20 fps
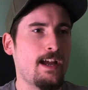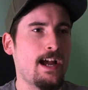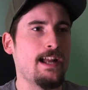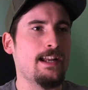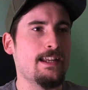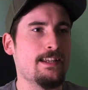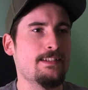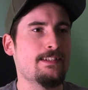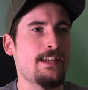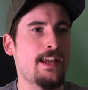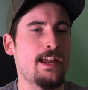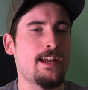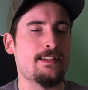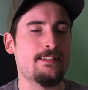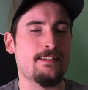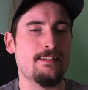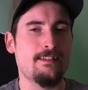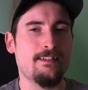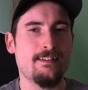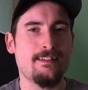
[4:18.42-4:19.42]
how do you say
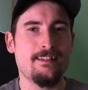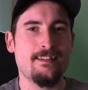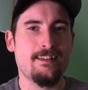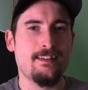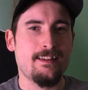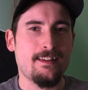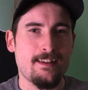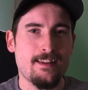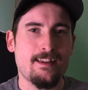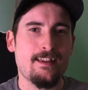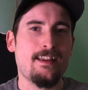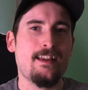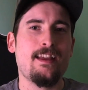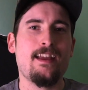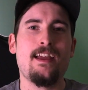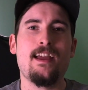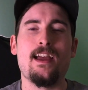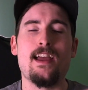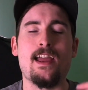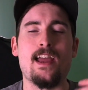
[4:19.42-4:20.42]
it?
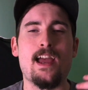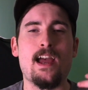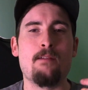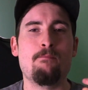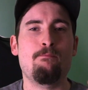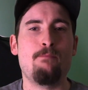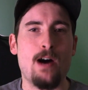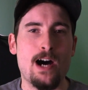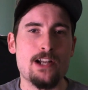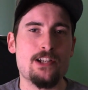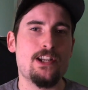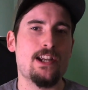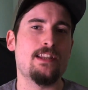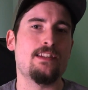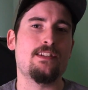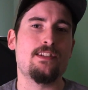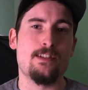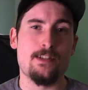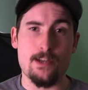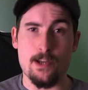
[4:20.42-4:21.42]
A budget
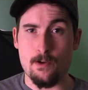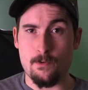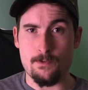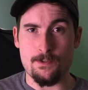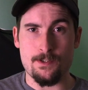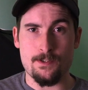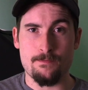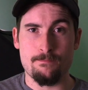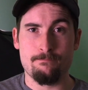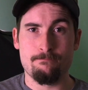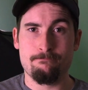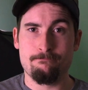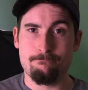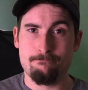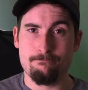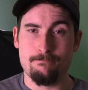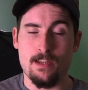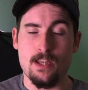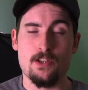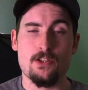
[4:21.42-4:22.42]
snus.
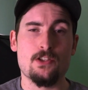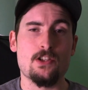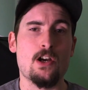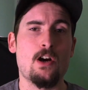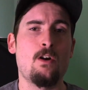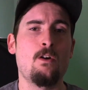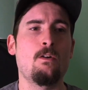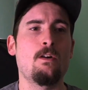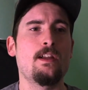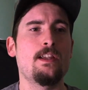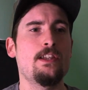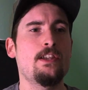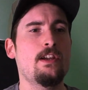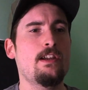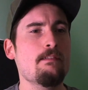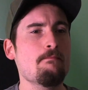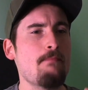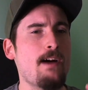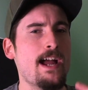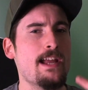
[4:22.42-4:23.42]
So you
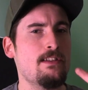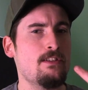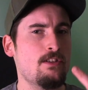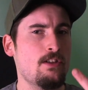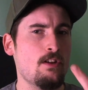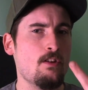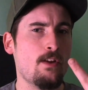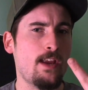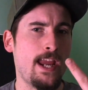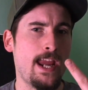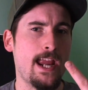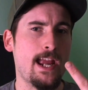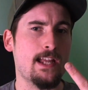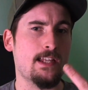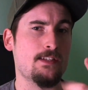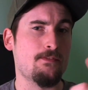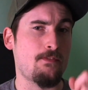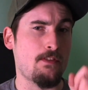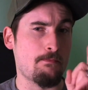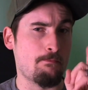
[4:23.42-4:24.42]
can buy two
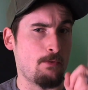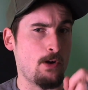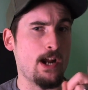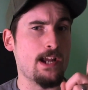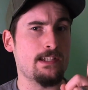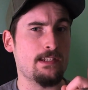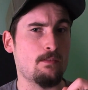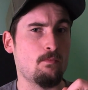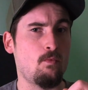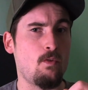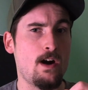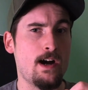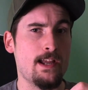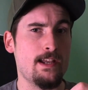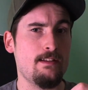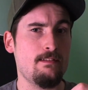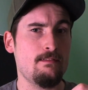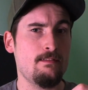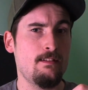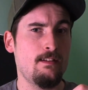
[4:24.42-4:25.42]
cans for the price of
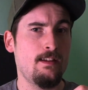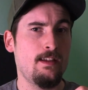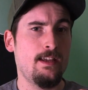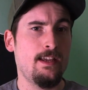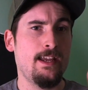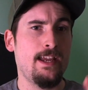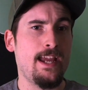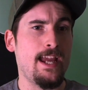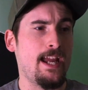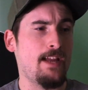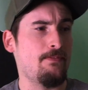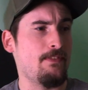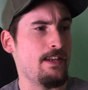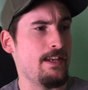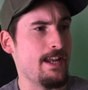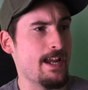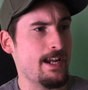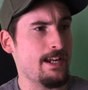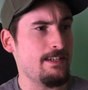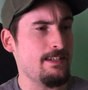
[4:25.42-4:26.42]
one, and the
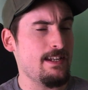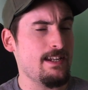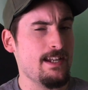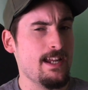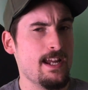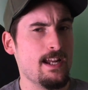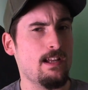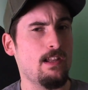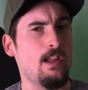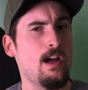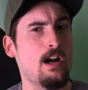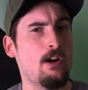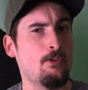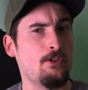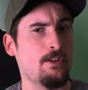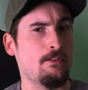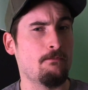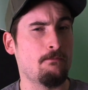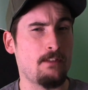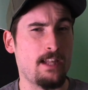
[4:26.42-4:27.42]
nicotine hit along
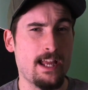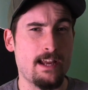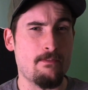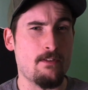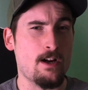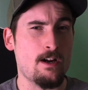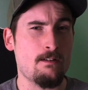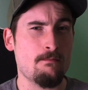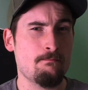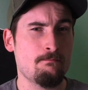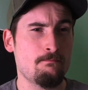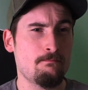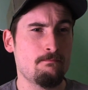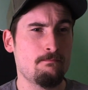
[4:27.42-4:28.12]
with the flavor,